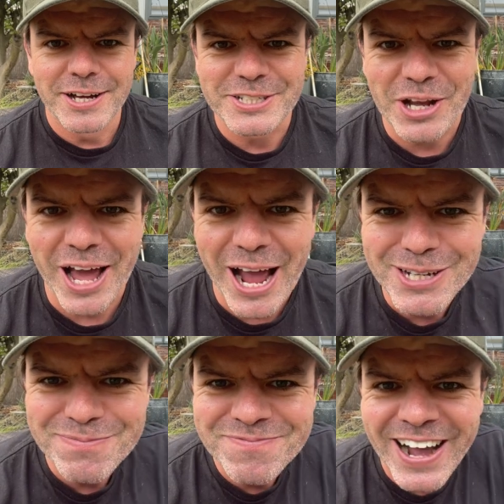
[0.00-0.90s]
G'day
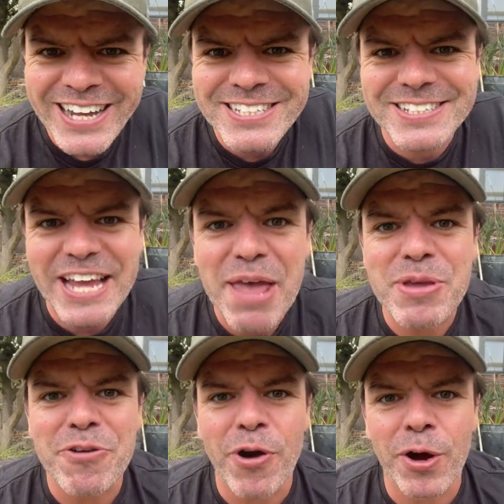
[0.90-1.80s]
mates,
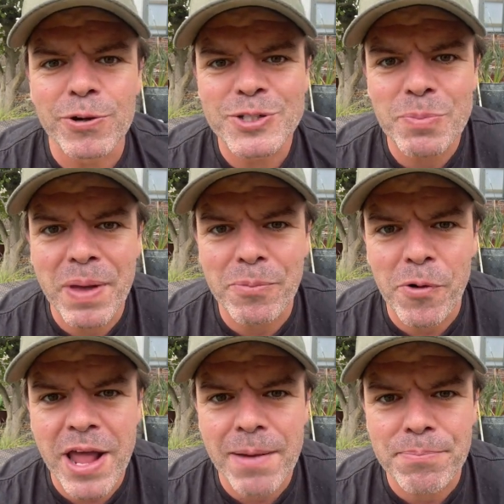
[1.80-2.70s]
Damien Rowe, who's a member
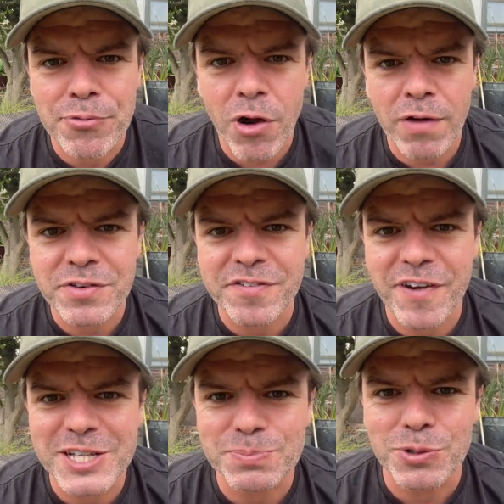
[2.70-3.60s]
on our private
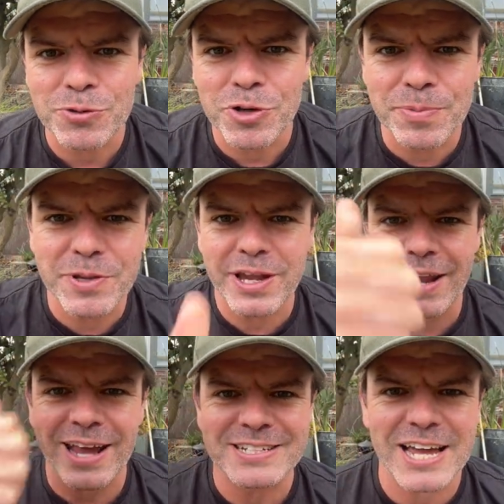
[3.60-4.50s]
Facebook group.
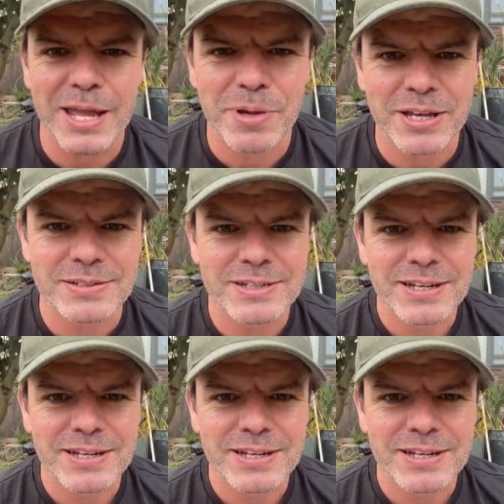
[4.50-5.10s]
G'day Damien.